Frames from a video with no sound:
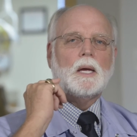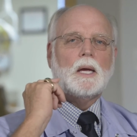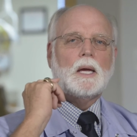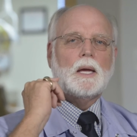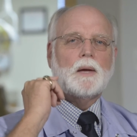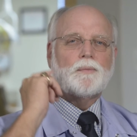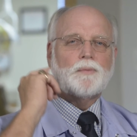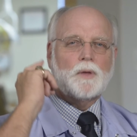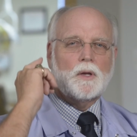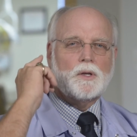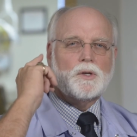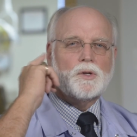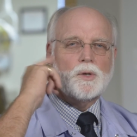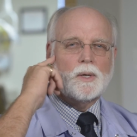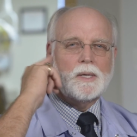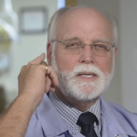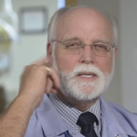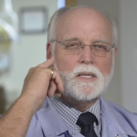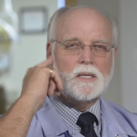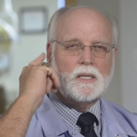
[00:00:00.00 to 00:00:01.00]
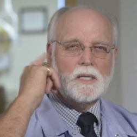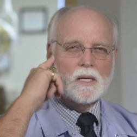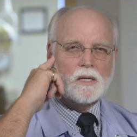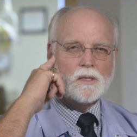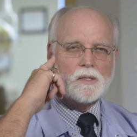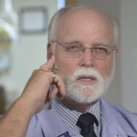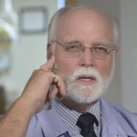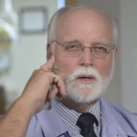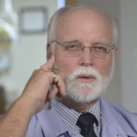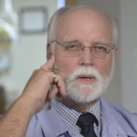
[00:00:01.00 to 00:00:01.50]
If the joint's
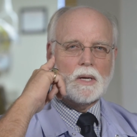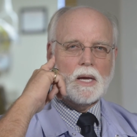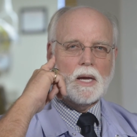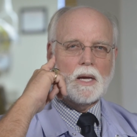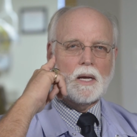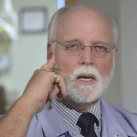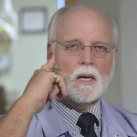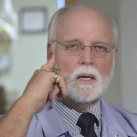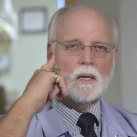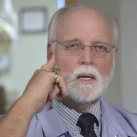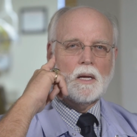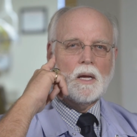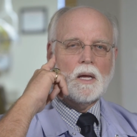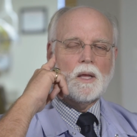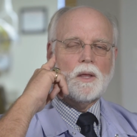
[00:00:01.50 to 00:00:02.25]
dislocated,